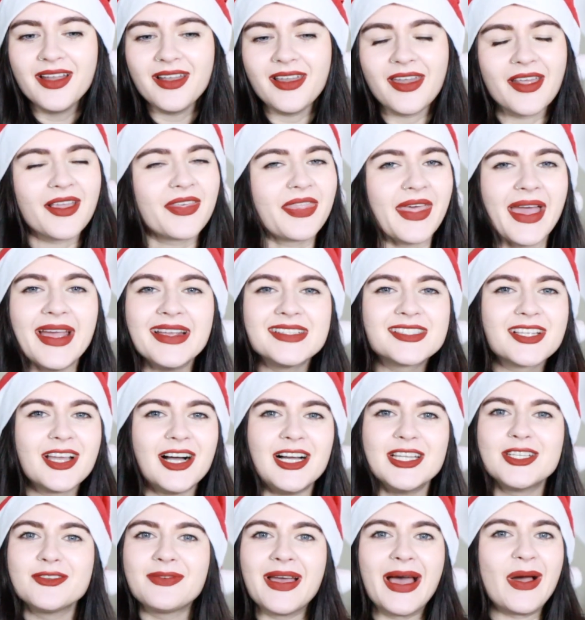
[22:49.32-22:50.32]
Like that is
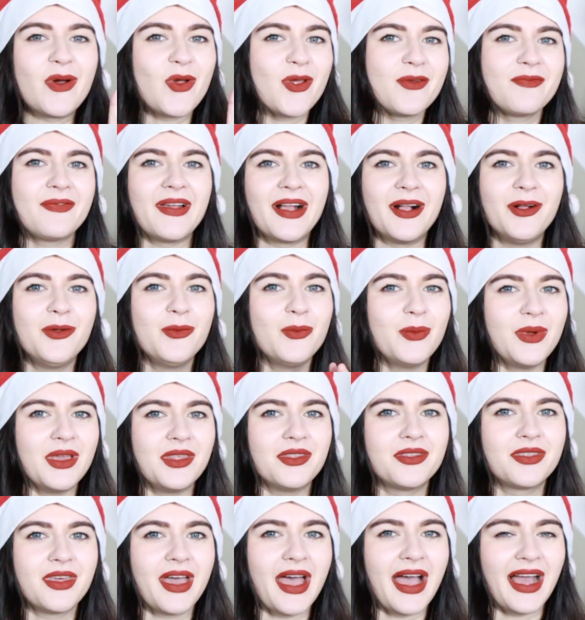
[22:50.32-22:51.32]
kind of how I felt
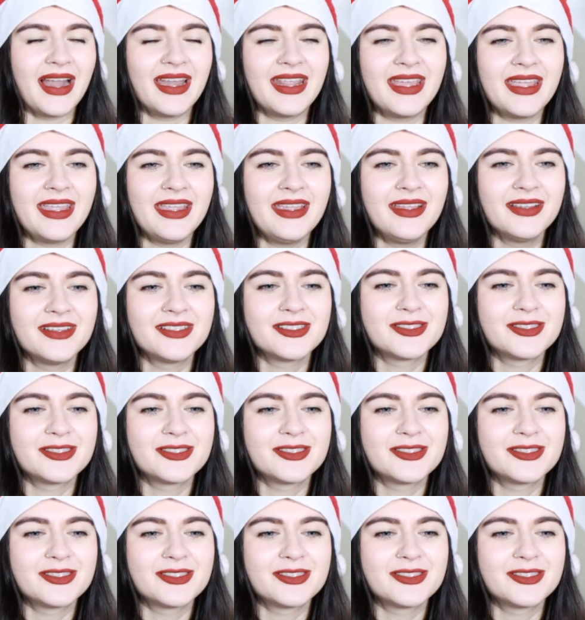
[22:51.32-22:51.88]
with Ali.